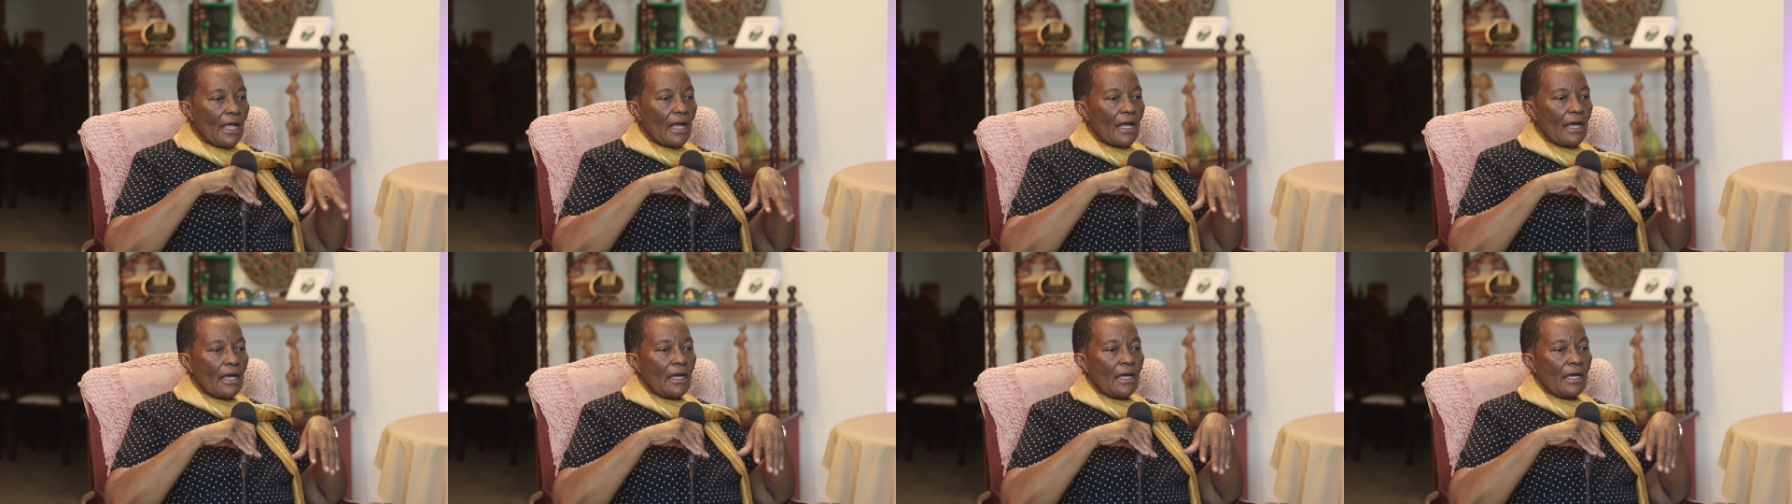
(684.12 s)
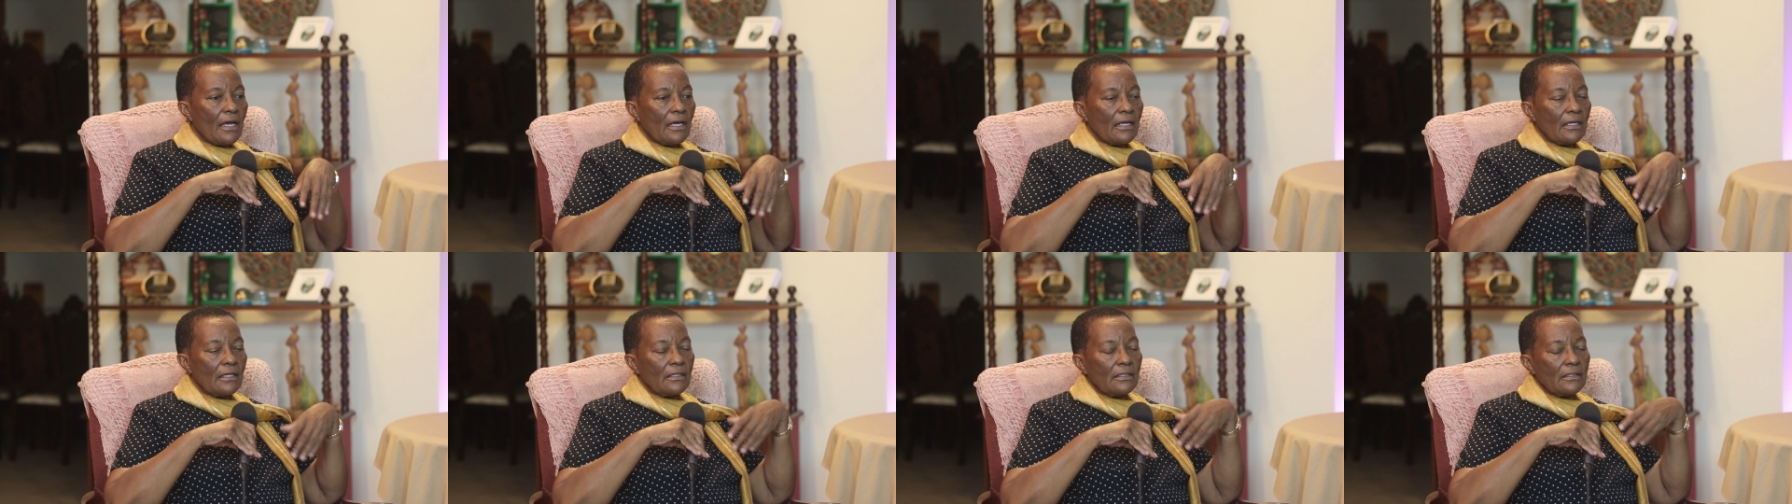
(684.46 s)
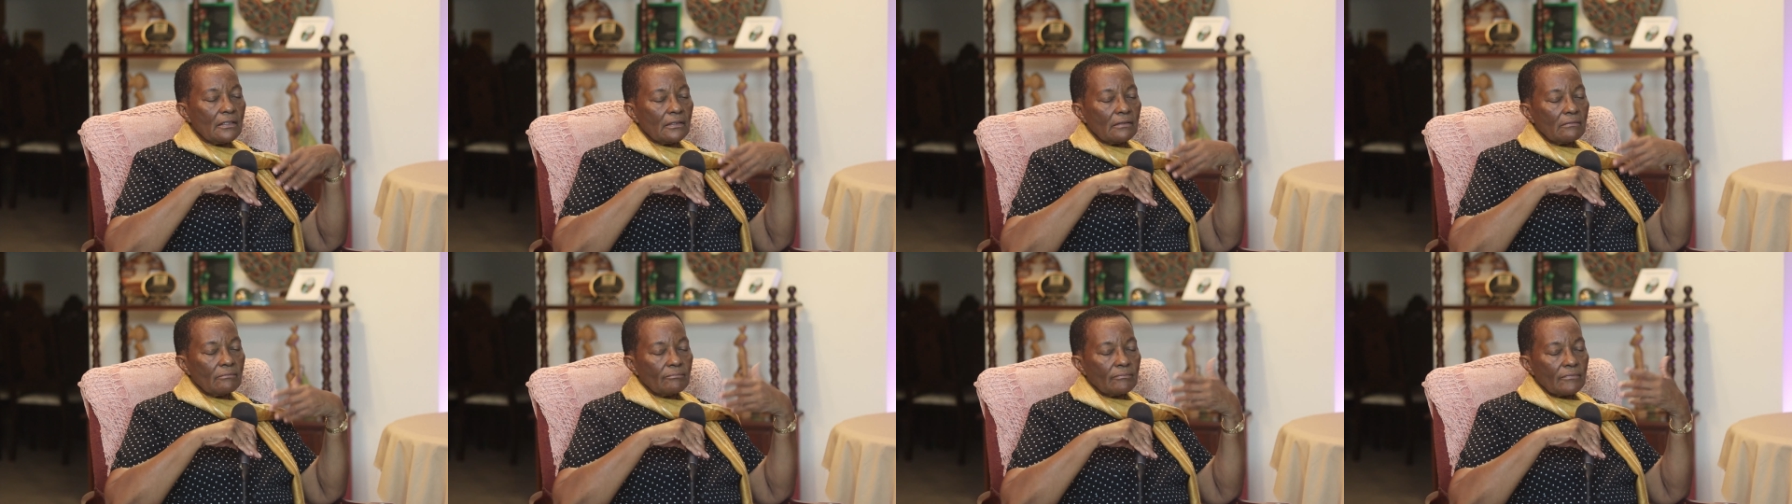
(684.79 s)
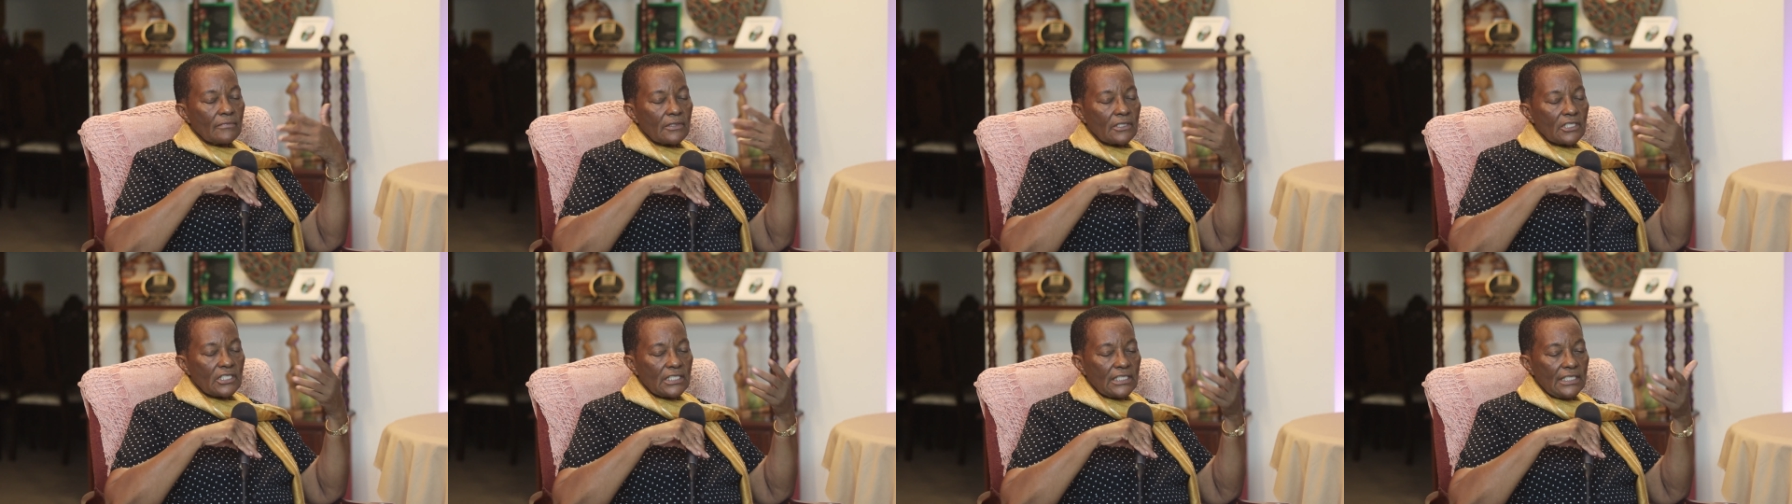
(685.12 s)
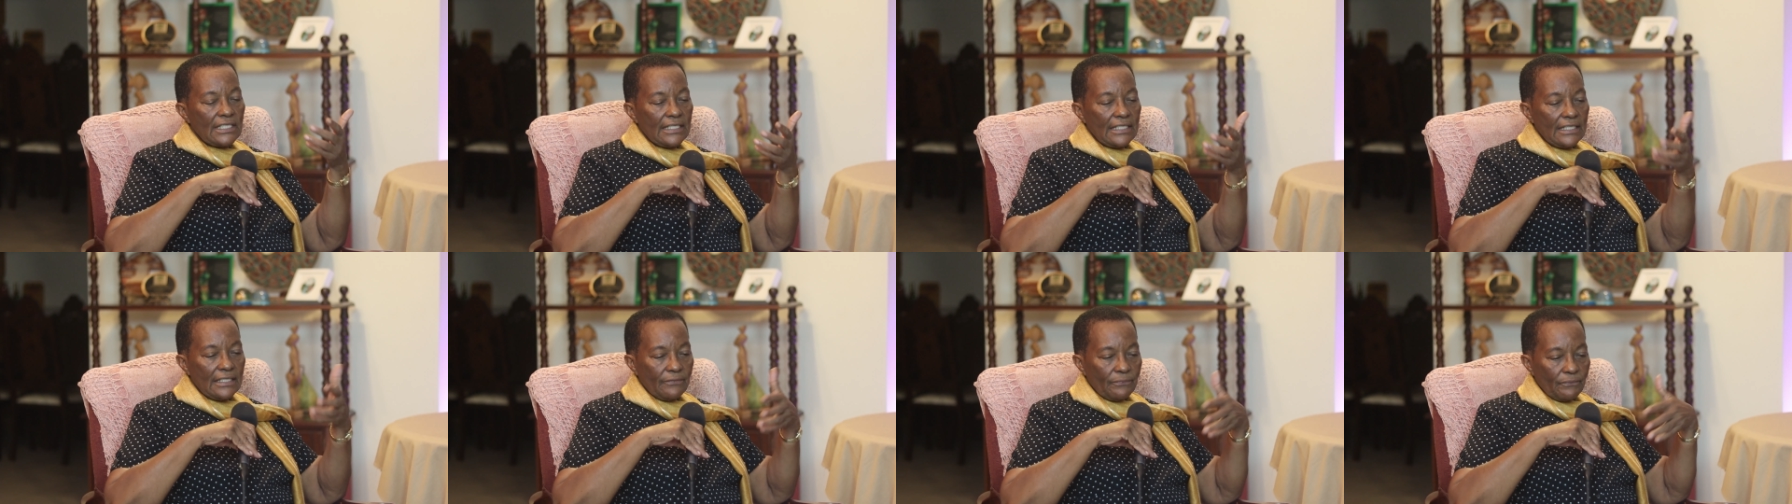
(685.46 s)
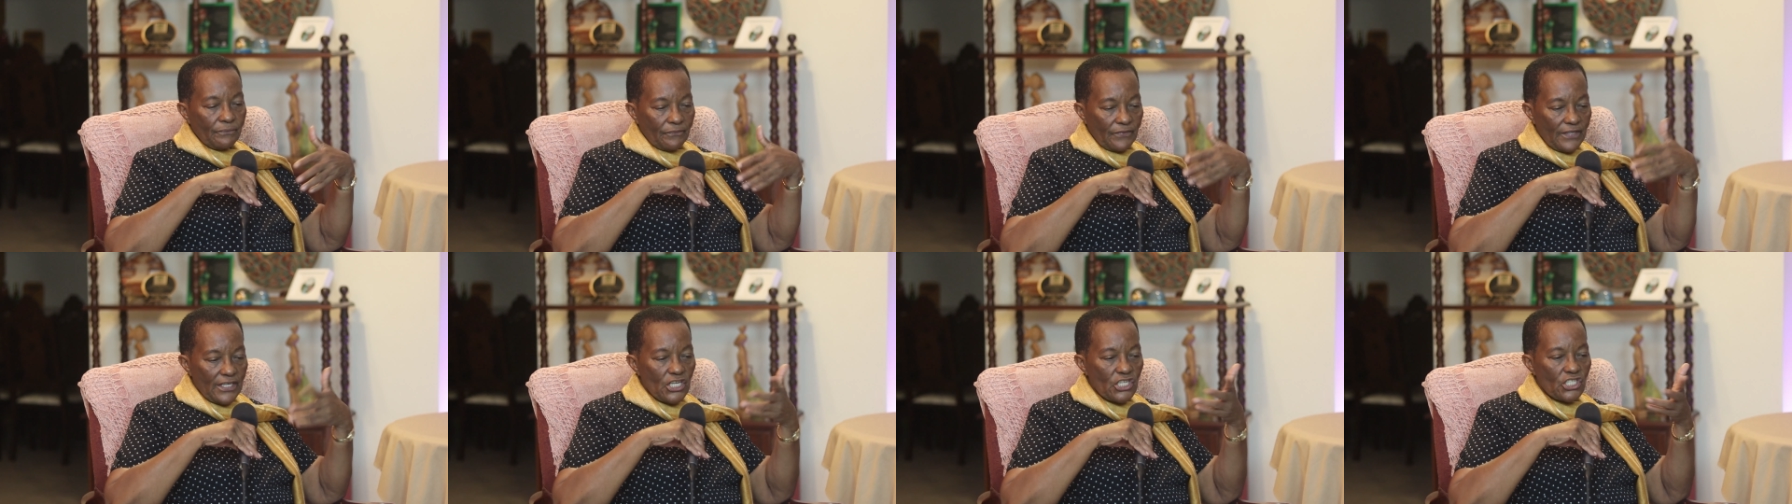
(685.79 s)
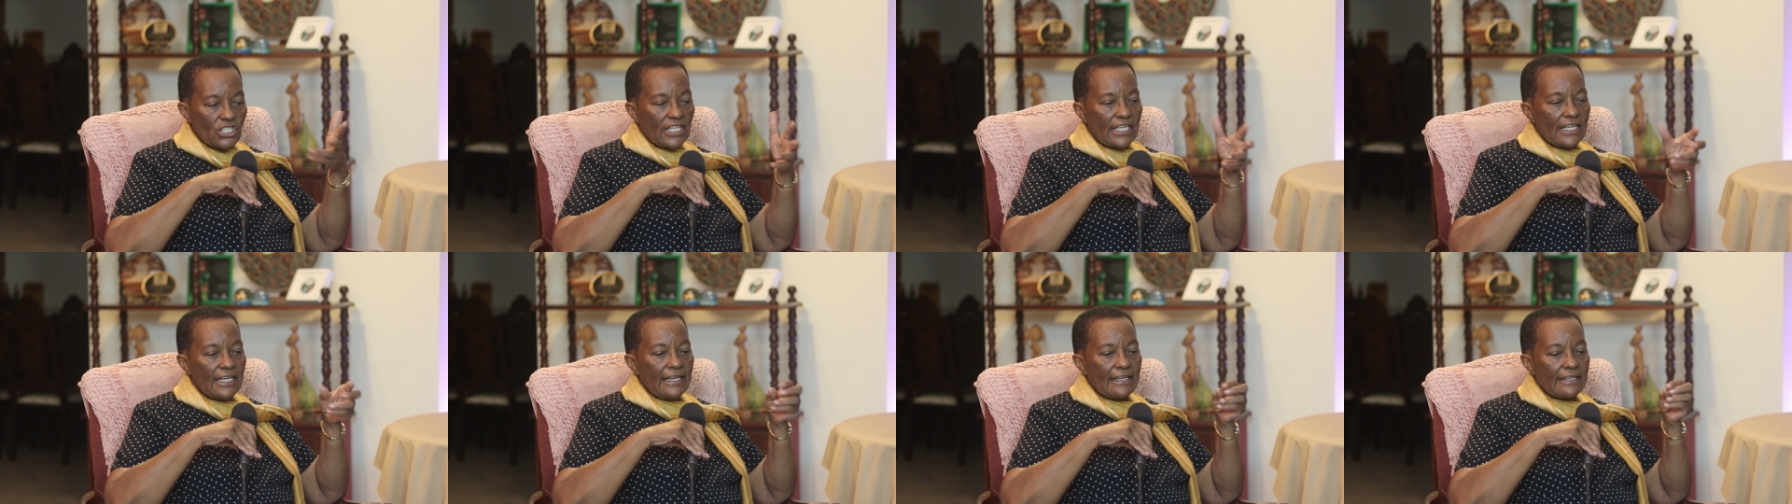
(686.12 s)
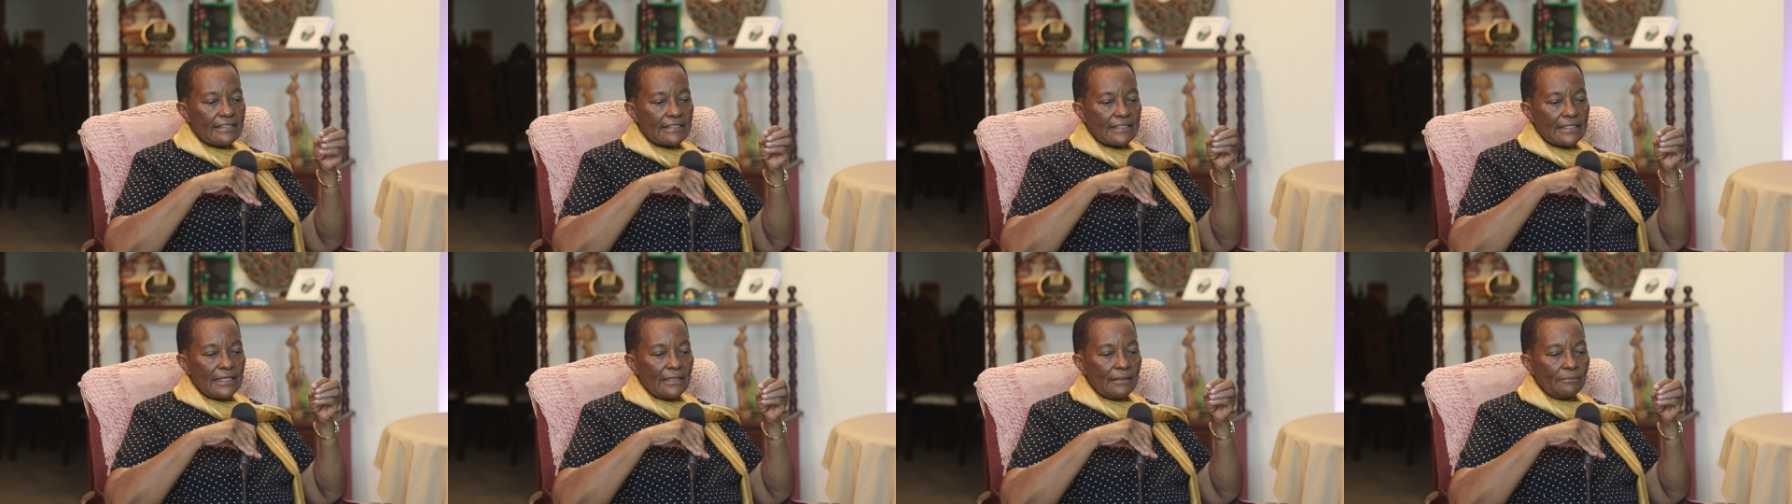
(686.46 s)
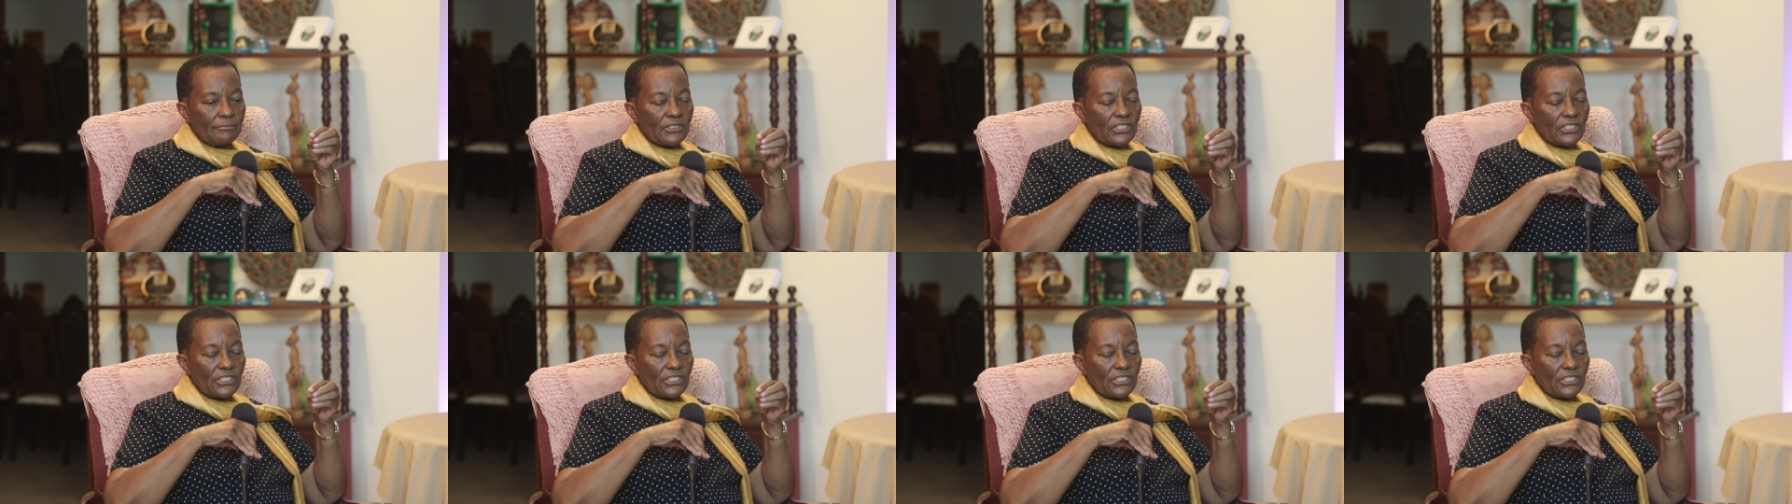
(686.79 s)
And she finished the exam.